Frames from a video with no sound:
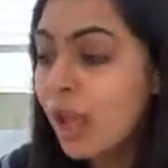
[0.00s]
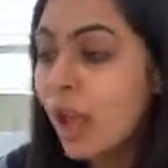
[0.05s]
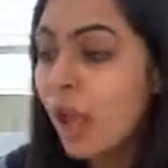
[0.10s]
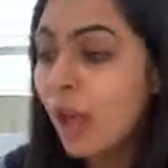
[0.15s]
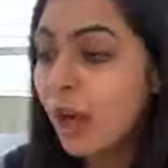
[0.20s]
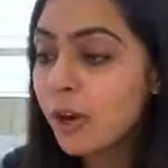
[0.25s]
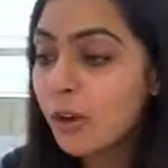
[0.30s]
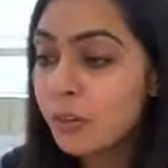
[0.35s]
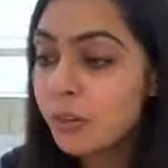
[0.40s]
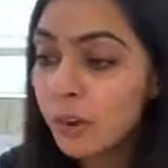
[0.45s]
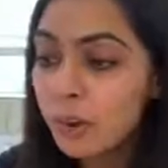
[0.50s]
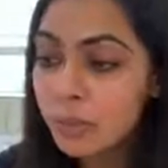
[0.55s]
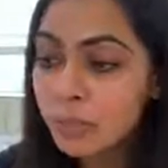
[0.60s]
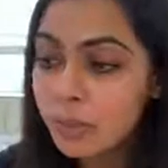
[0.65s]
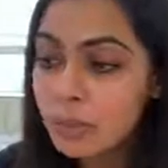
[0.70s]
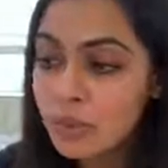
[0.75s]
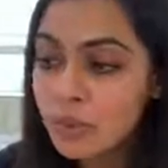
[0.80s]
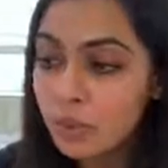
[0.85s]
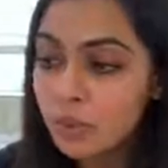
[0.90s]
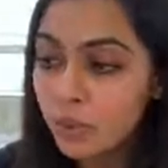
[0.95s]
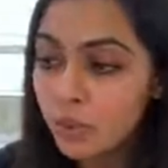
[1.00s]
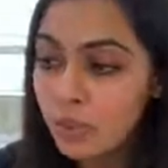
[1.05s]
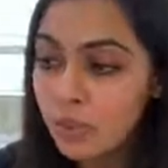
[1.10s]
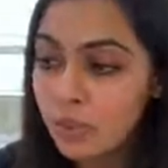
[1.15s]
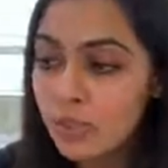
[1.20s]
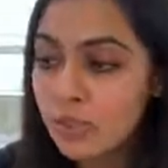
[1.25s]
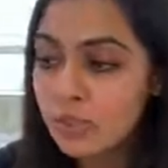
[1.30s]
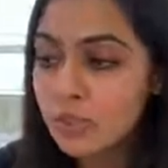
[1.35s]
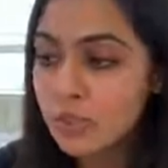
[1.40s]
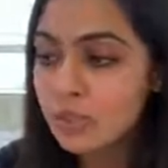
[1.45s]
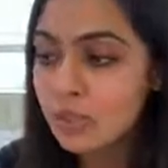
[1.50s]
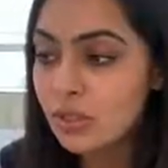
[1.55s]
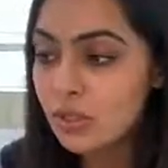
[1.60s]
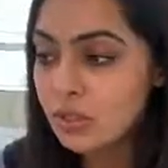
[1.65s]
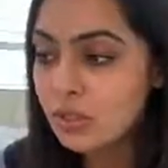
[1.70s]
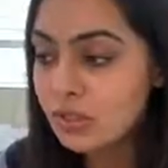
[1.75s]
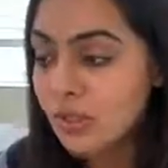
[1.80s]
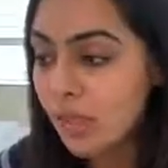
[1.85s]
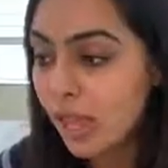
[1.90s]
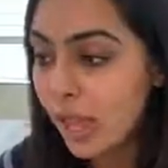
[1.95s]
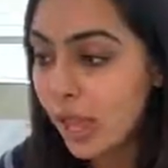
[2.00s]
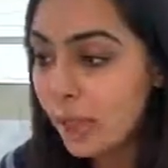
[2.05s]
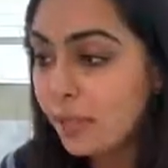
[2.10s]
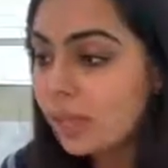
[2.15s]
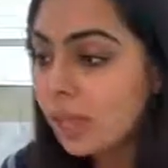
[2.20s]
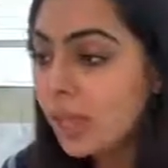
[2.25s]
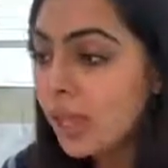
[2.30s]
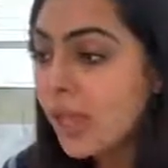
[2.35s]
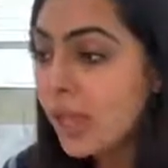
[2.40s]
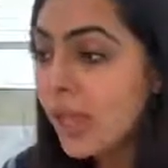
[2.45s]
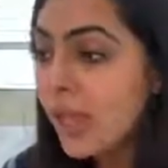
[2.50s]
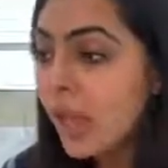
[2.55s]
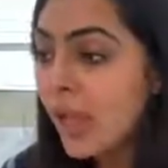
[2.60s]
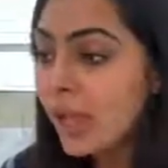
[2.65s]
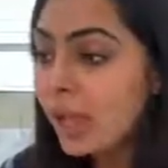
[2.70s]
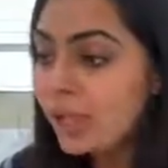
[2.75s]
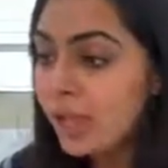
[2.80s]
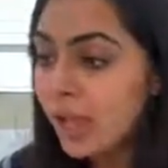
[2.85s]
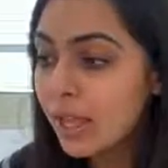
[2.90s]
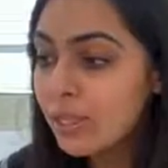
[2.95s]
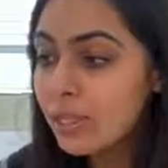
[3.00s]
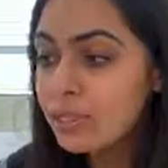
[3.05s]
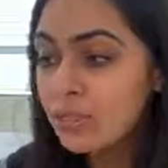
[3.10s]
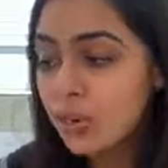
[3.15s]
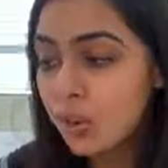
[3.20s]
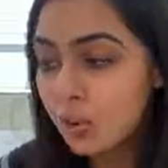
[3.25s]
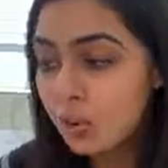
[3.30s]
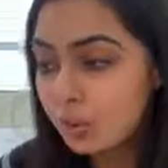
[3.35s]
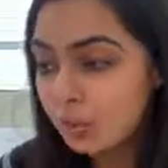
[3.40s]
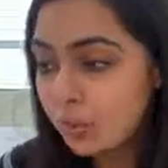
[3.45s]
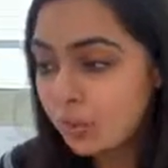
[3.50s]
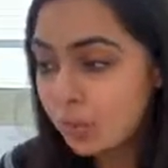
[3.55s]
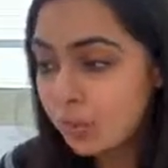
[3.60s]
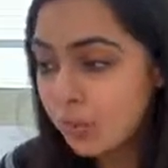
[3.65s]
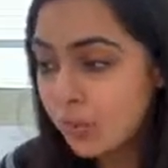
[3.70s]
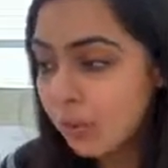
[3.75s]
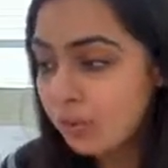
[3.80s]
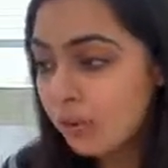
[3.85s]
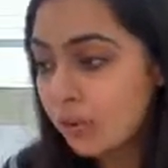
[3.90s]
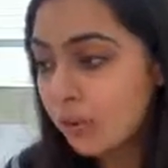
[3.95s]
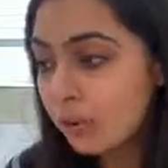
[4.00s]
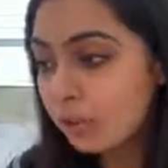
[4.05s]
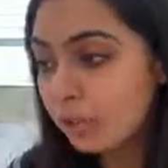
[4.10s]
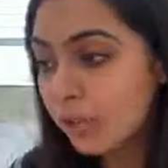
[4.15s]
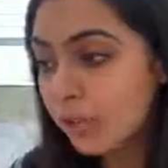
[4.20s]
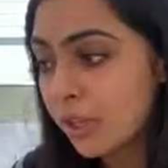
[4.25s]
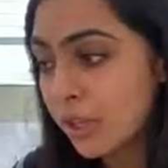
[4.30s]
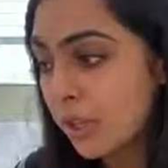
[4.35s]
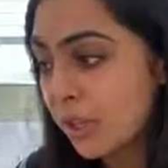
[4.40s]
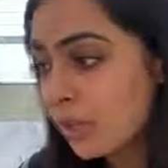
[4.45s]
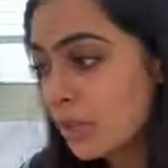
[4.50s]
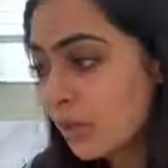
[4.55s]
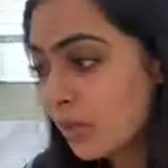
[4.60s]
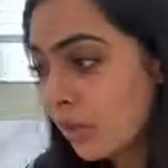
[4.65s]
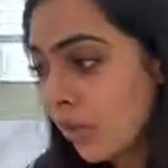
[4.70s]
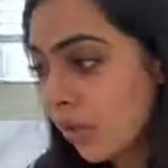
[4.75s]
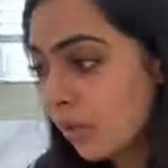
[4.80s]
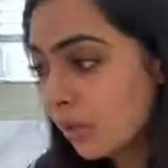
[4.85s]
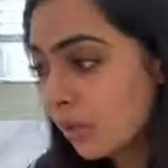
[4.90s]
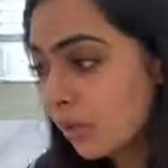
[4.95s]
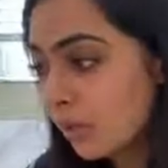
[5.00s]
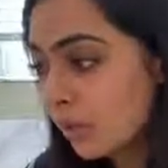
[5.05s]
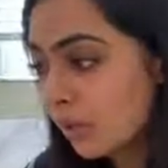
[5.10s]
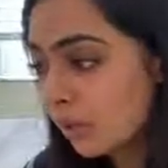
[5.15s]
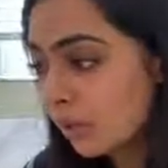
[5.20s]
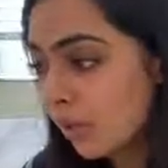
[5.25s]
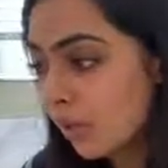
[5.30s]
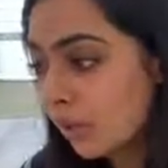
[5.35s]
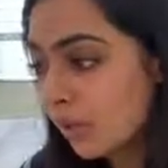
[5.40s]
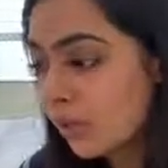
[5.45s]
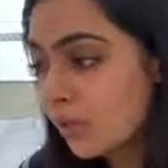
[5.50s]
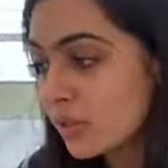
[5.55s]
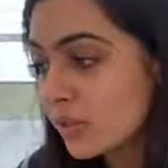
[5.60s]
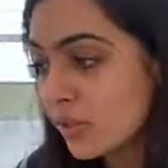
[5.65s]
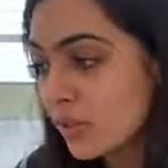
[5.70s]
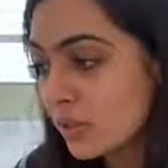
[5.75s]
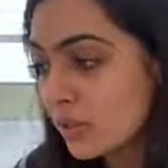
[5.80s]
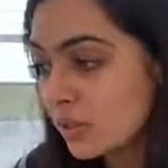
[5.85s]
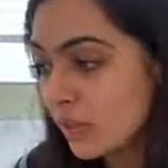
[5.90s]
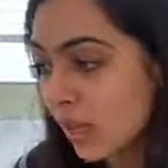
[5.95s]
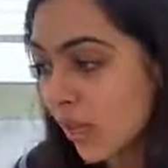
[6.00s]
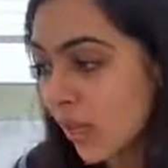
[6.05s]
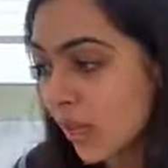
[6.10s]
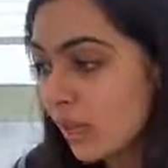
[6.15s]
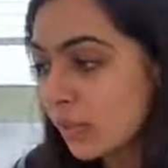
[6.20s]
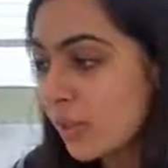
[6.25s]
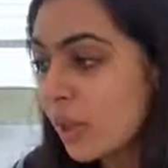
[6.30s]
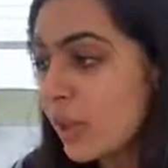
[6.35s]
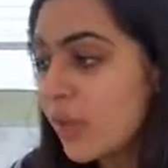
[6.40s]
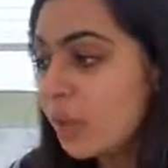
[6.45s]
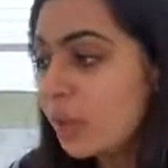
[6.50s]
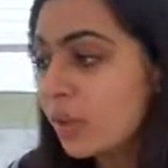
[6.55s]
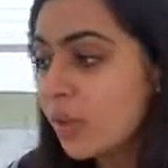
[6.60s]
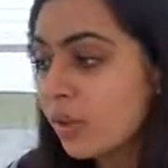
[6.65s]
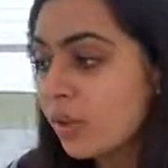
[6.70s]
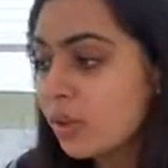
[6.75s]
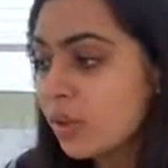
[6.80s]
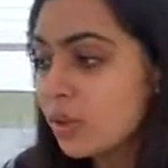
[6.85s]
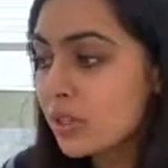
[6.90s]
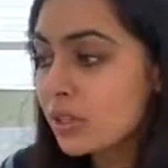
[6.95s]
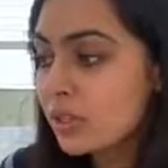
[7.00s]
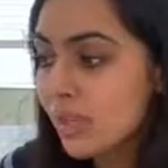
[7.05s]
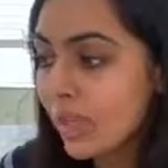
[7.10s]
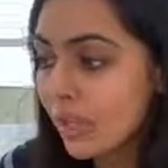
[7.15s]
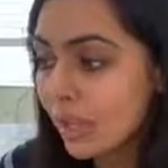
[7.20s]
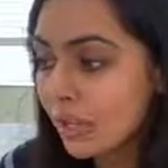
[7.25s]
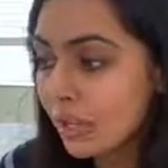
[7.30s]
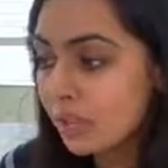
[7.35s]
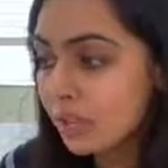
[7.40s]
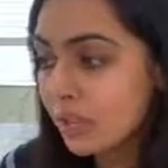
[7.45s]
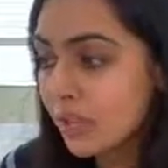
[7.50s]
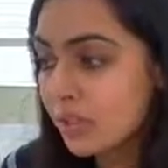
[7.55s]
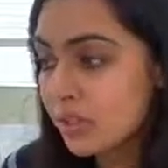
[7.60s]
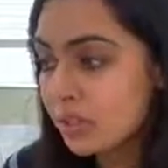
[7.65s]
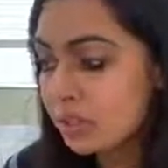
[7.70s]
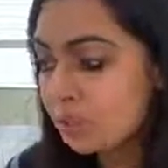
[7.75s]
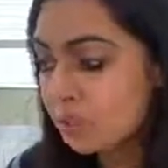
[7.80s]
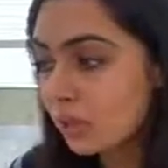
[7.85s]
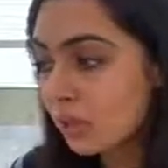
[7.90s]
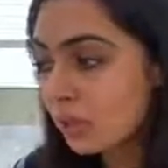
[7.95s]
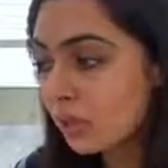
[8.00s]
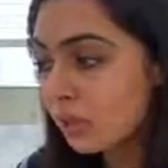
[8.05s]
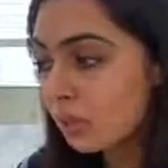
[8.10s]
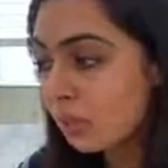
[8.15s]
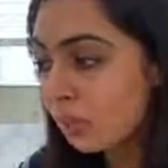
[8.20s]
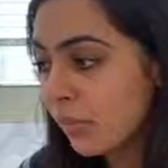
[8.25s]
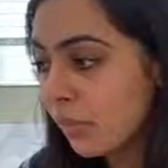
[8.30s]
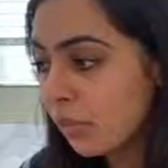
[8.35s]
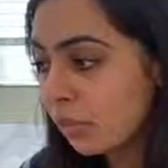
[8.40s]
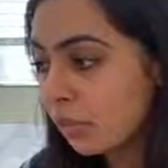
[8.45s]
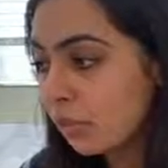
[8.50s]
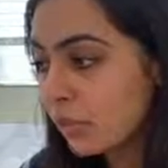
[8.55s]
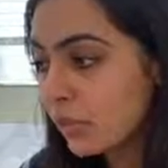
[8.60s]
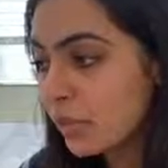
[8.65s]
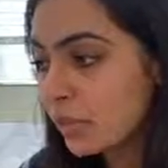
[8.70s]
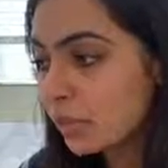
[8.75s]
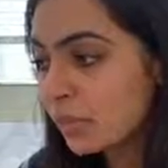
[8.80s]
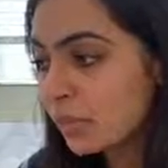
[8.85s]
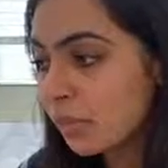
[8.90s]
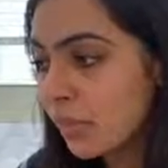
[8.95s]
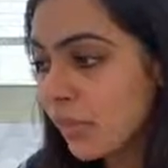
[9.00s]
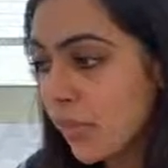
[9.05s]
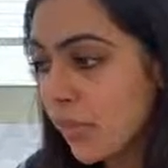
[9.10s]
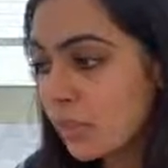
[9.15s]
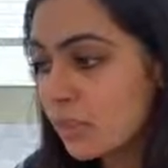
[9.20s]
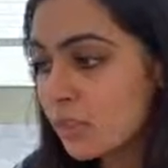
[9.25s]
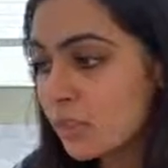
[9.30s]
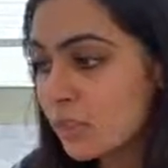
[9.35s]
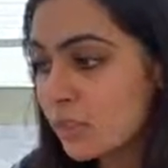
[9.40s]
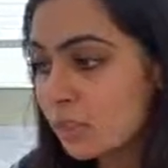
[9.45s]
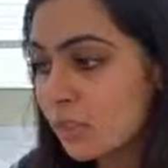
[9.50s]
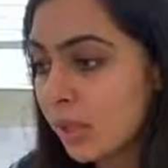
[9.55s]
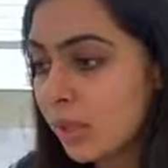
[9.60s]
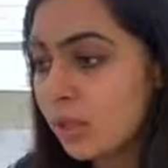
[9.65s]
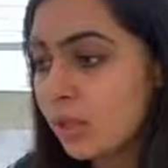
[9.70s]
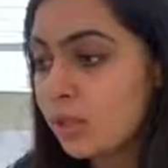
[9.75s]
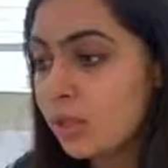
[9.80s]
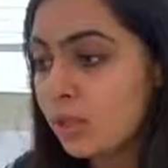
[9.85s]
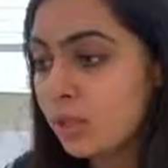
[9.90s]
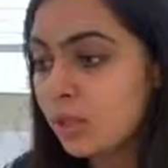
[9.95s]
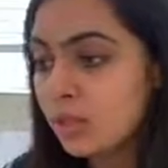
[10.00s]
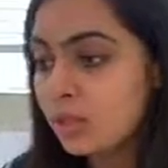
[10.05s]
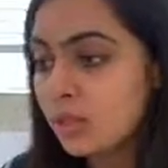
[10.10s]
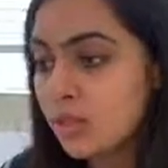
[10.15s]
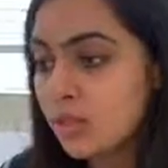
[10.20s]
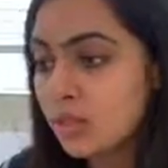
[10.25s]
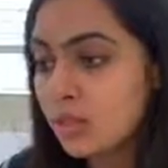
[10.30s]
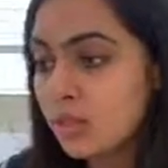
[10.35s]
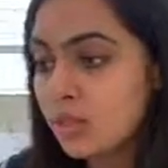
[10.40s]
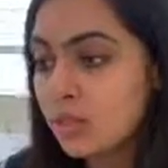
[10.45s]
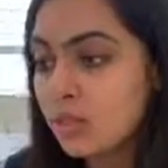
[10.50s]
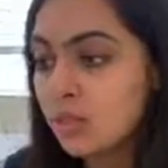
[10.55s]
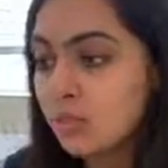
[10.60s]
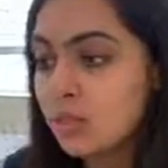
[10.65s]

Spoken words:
I remember support used to use that. Again, totally my fault for getting to upload the photos in time, but if there's any way to recoup my earnings from the excess mileage overage since it